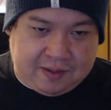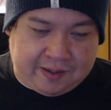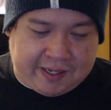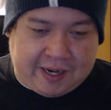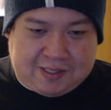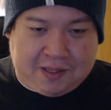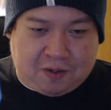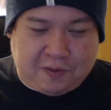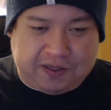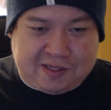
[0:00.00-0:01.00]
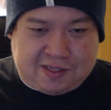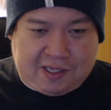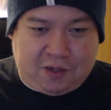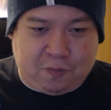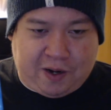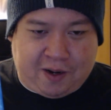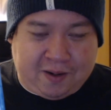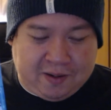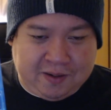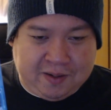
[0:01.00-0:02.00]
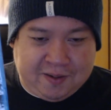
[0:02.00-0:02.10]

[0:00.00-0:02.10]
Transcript: And like I said, there was that scene where